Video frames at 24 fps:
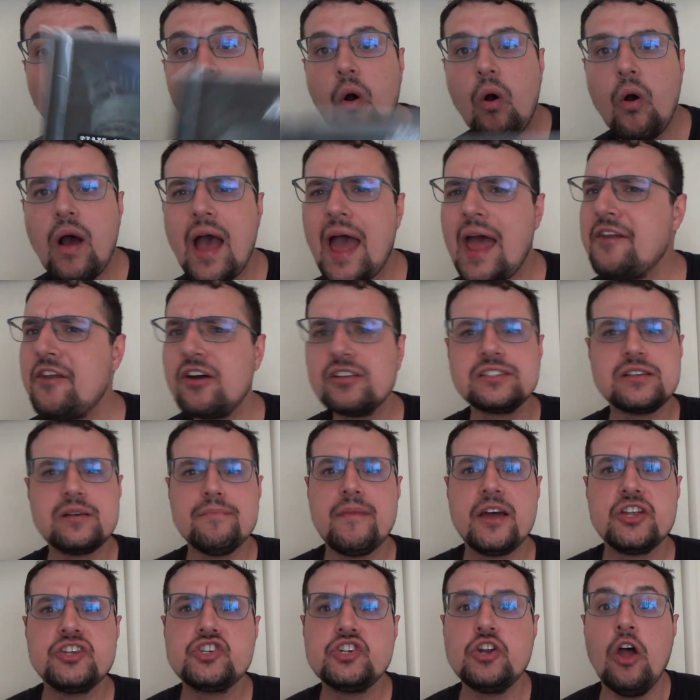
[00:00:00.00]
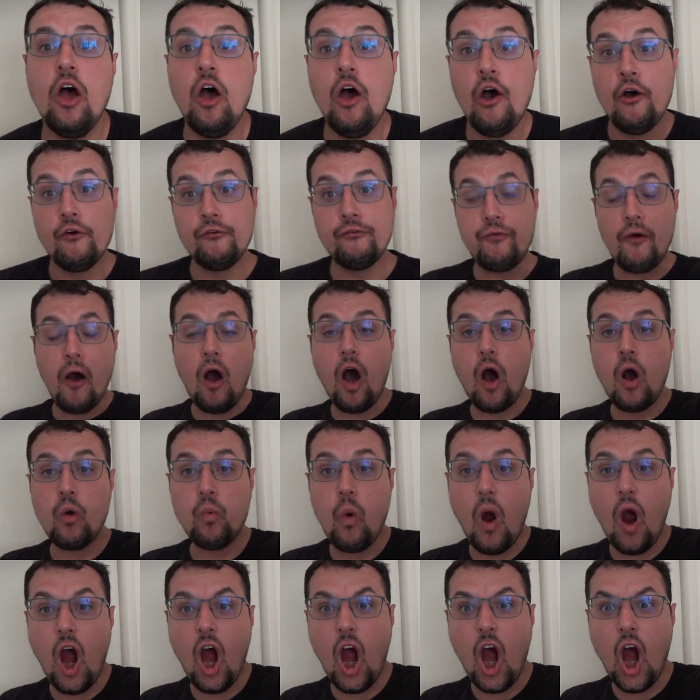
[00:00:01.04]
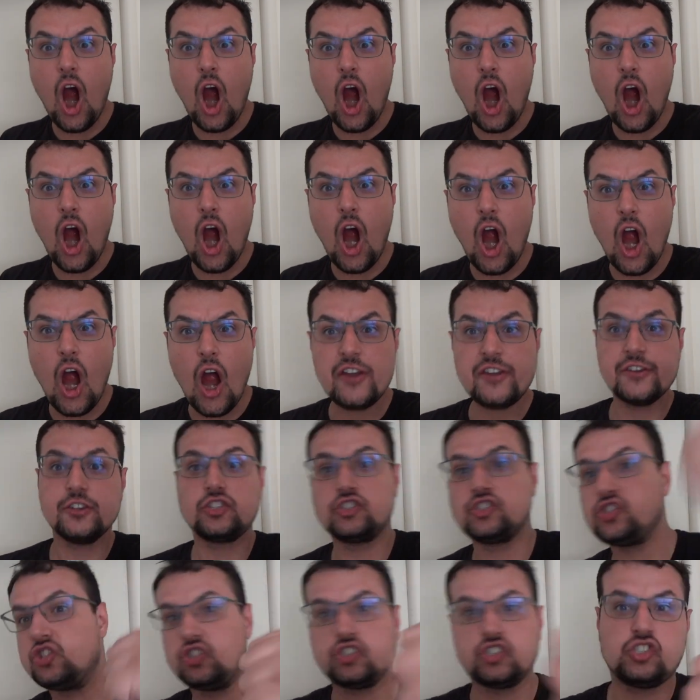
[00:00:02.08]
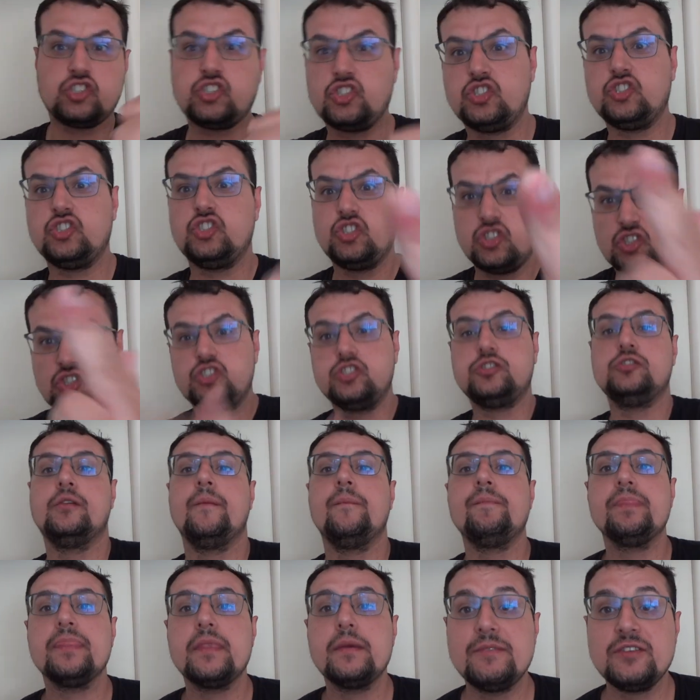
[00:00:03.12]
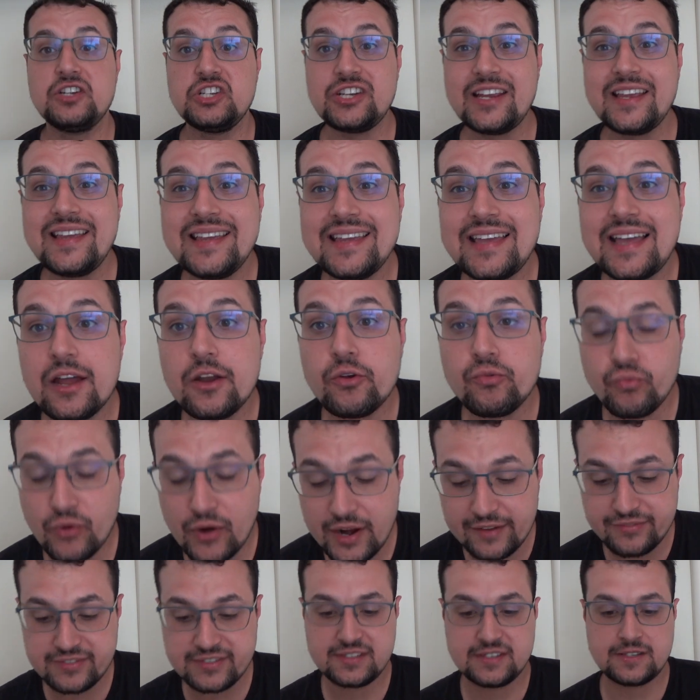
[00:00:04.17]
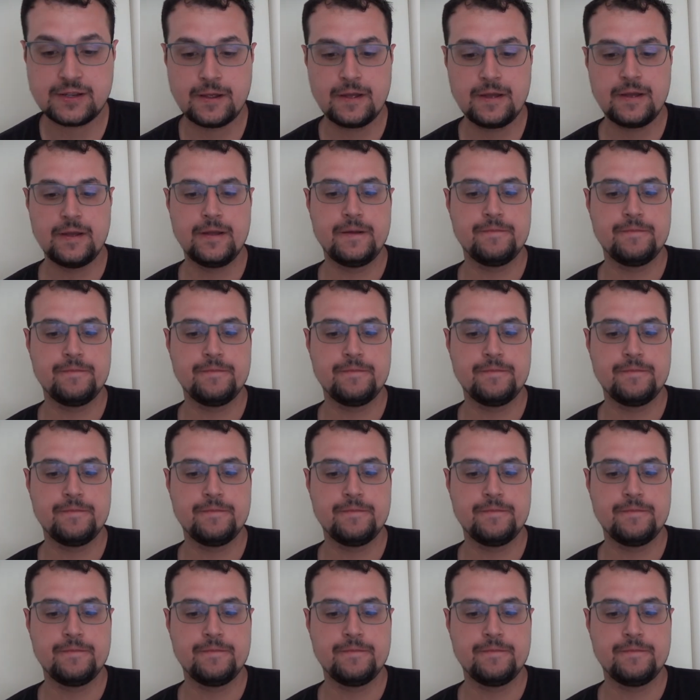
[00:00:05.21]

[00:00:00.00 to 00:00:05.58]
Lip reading: war, and not to mention FORWARD! The machine gun riffs.